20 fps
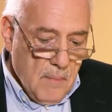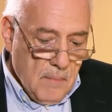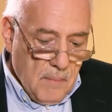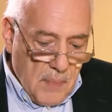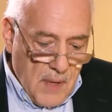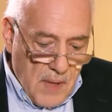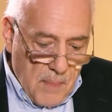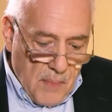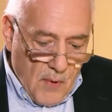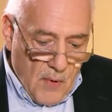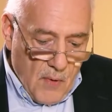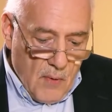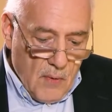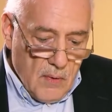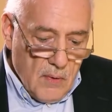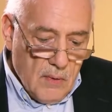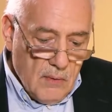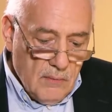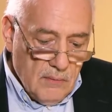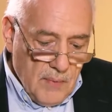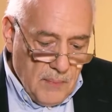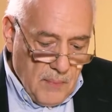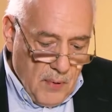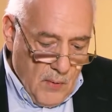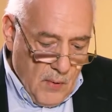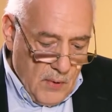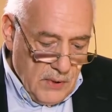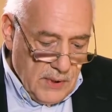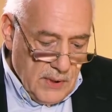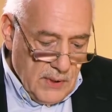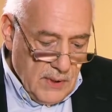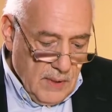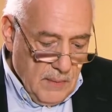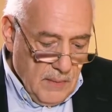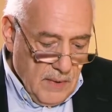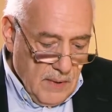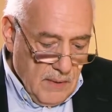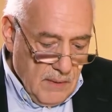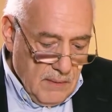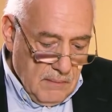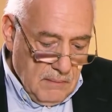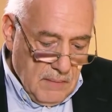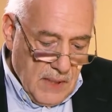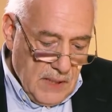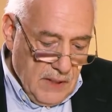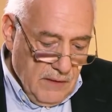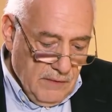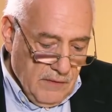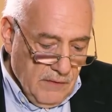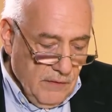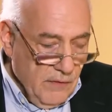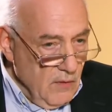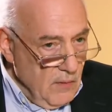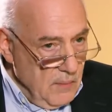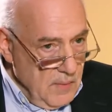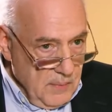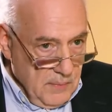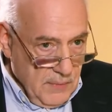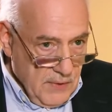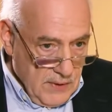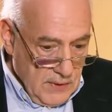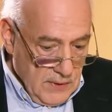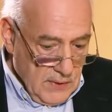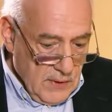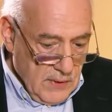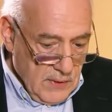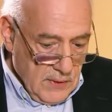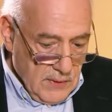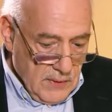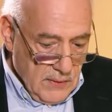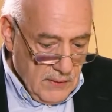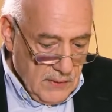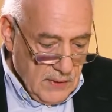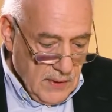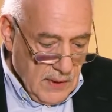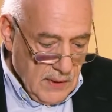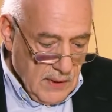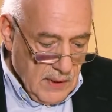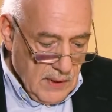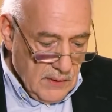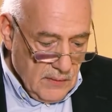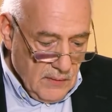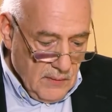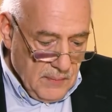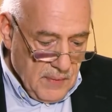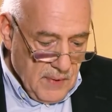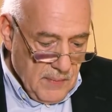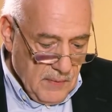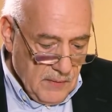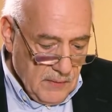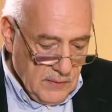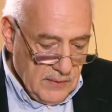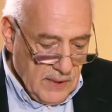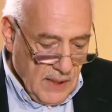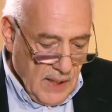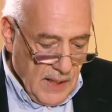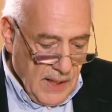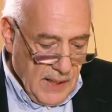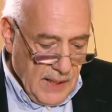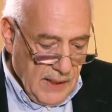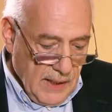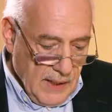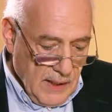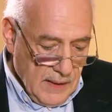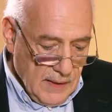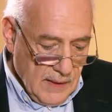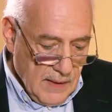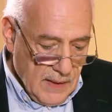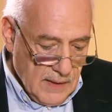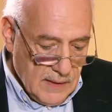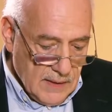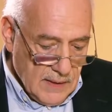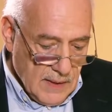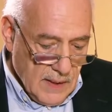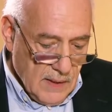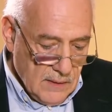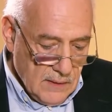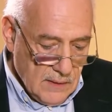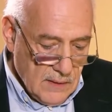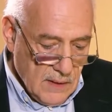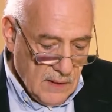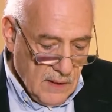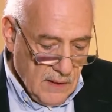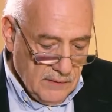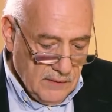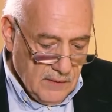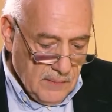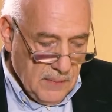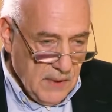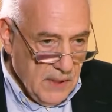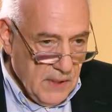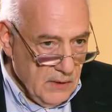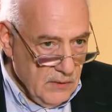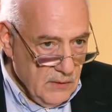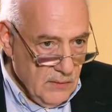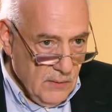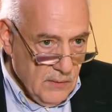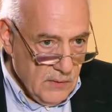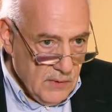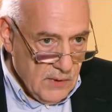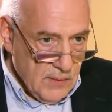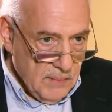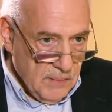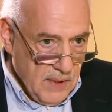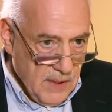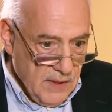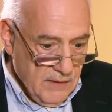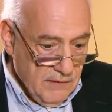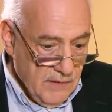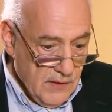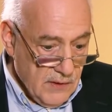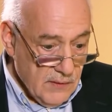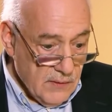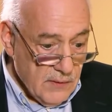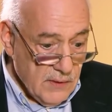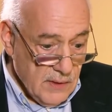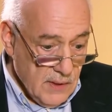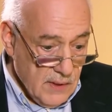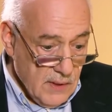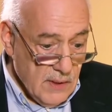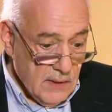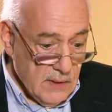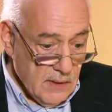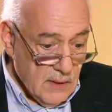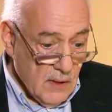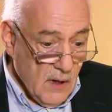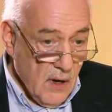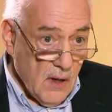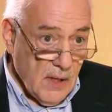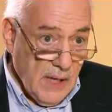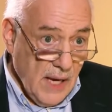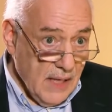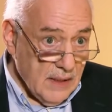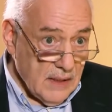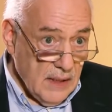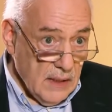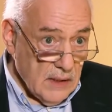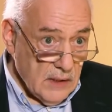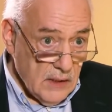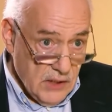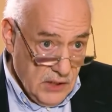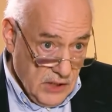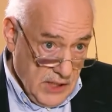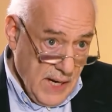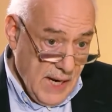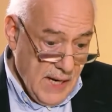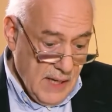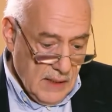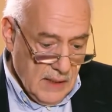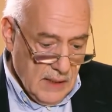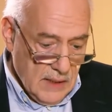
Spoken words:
People reported, there were many of the former prisoners who said they saw people dying in their cells after being tortured by officials in this Ogaden jail,